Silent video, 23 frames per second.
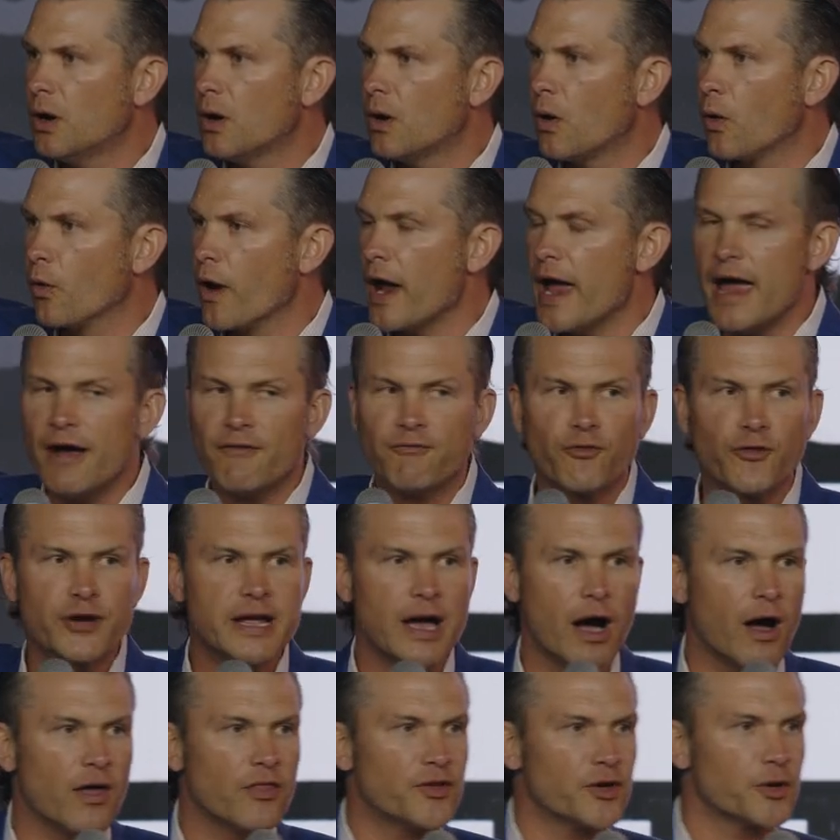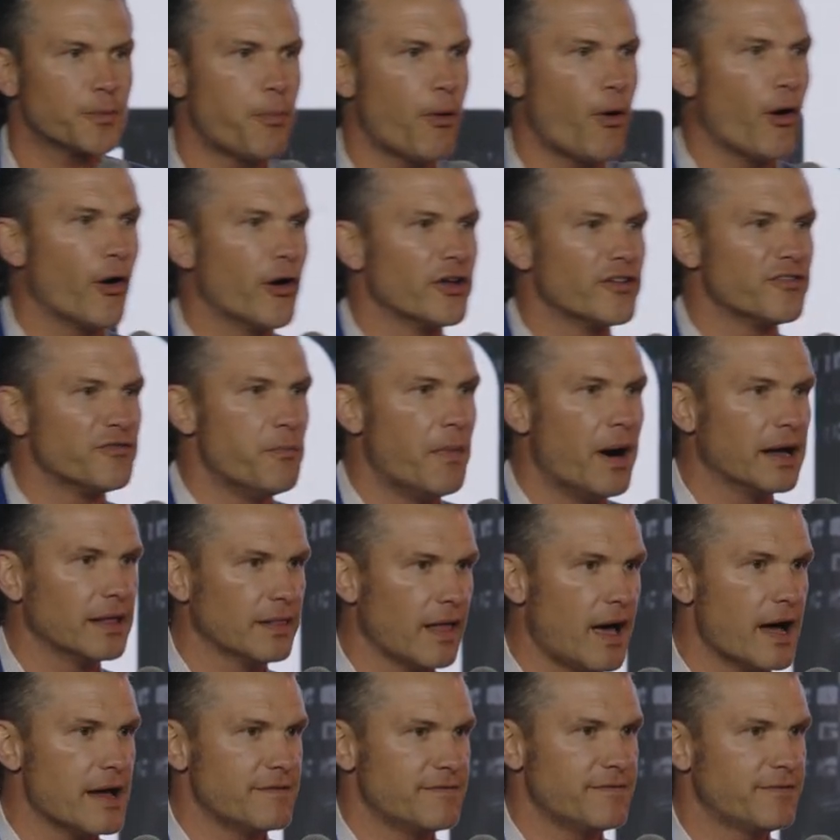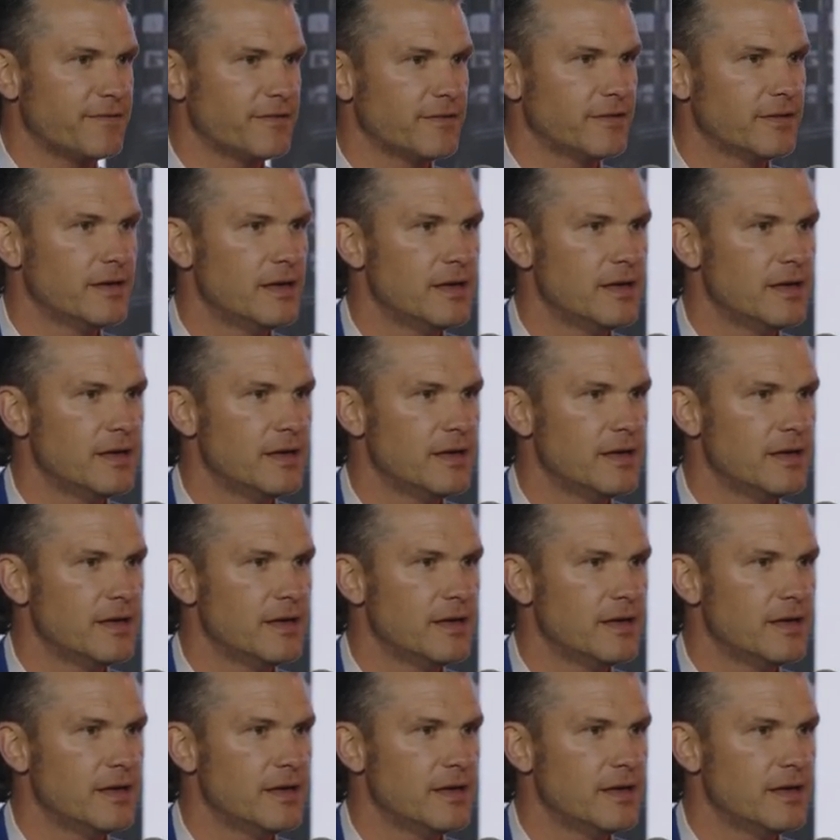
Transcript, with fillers: or every other part of my life.